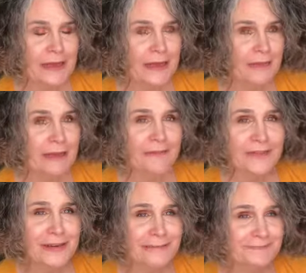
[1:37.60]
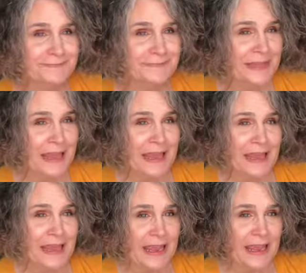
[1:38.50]
11,
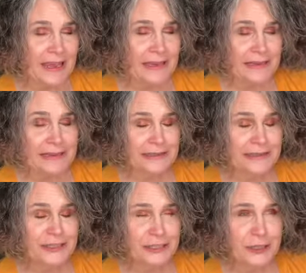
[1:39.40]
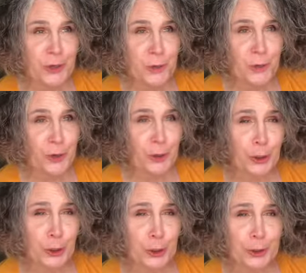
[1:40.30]
and so we're
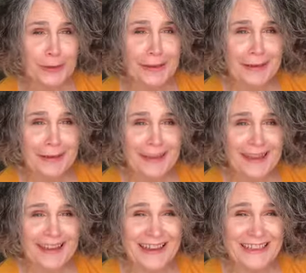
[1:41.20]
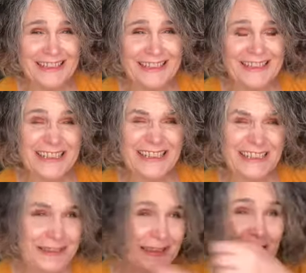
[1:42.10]
looking at
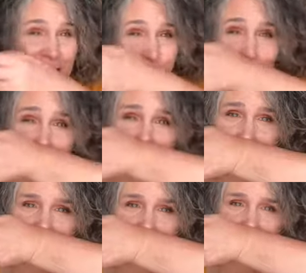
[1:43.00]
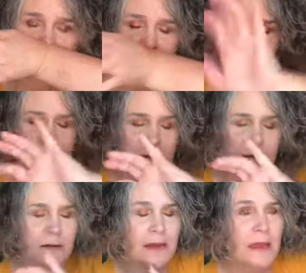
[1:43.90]
6 hours
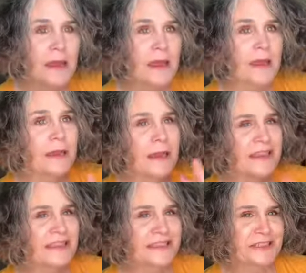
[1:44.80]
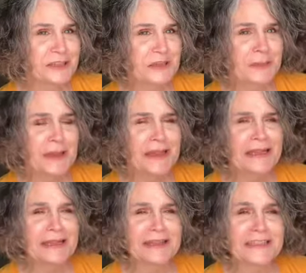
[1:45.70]
here, and I can still smell
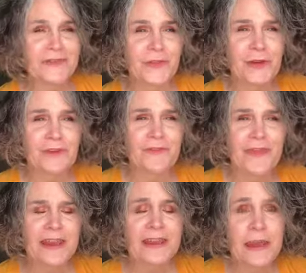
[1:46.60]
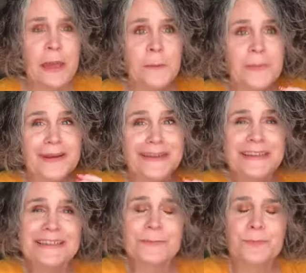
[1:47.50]
it. It is very faint, but
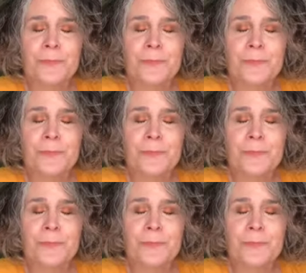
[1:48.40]
it's